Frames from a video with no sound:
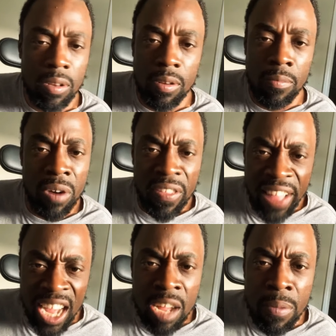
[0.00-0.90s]
Brother,
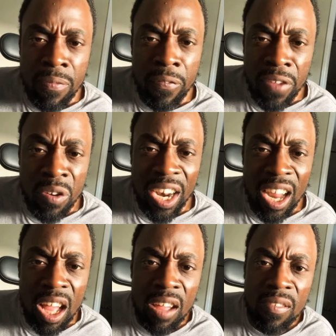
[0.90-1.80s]
that could be fulfilled in
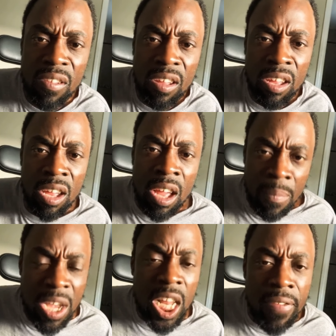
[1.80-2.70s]
love.
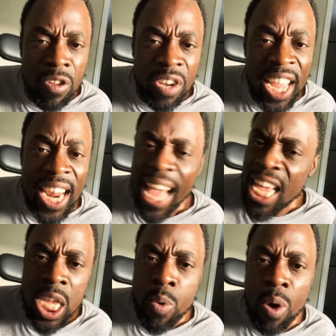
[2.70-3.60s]
Because if you did lie,
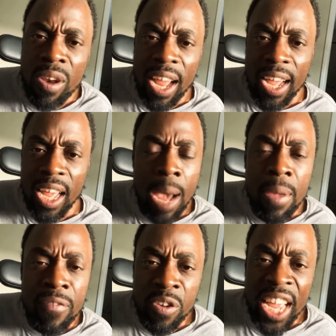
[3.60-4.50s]
you won't lie. I mean,
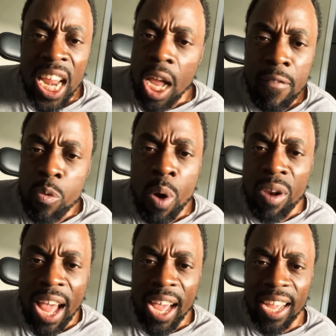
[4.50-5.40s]
if you did love, you won't
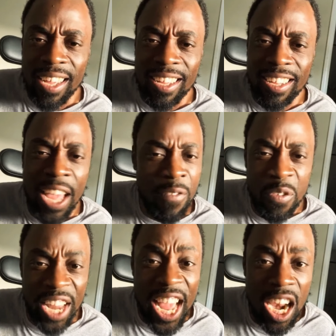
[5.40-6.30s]
lie. If you
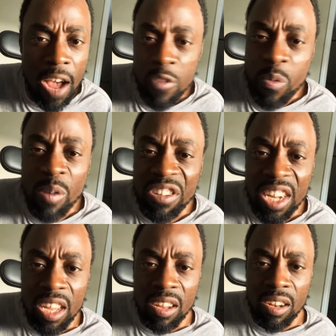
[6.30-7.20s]
did love, you won't
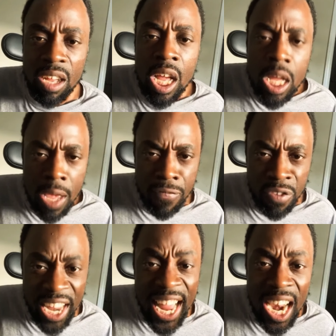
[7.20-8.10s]
steal. If you
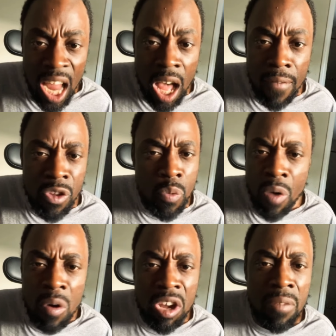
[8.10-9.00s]
did love, you
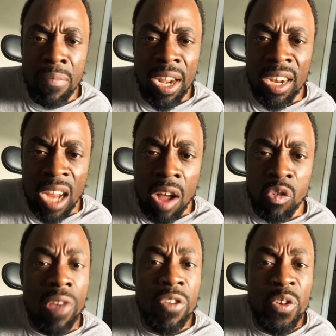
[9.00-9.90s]
won't commit
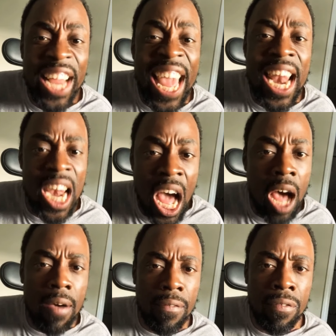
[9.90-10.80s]
adultery. If you did
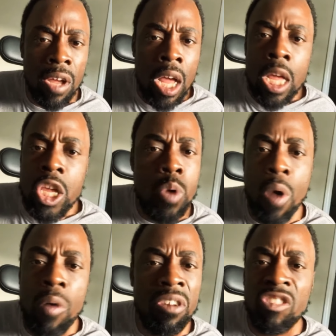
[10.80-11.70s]
love, you
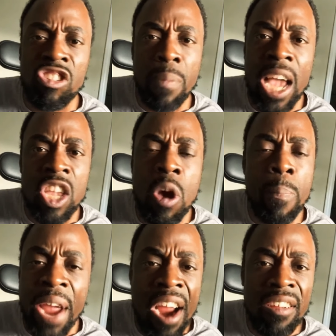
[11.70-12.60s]
won't disrespect your
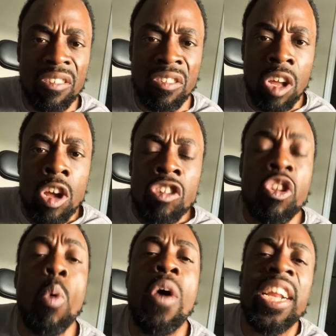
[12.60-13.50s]
parents.
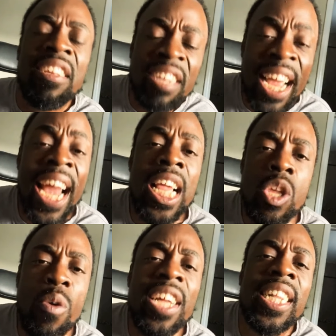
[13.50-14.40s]
So what he's telling
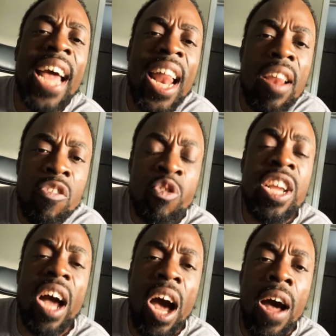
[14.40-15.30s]
you is that
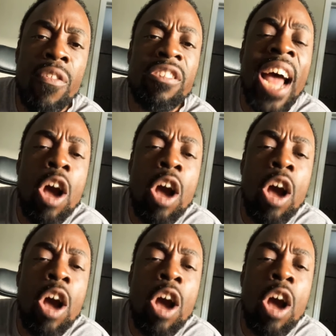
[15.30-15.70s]
treat others how